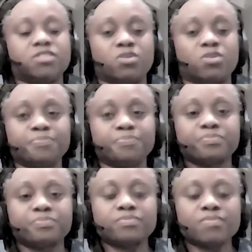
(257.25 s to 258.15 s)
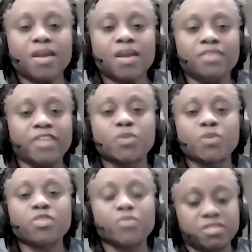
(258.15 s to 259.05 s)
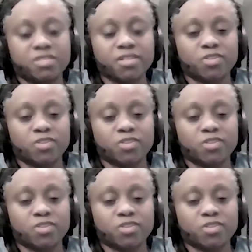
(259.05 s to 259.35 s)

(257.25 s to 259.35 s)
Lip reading: So that's one of the reasons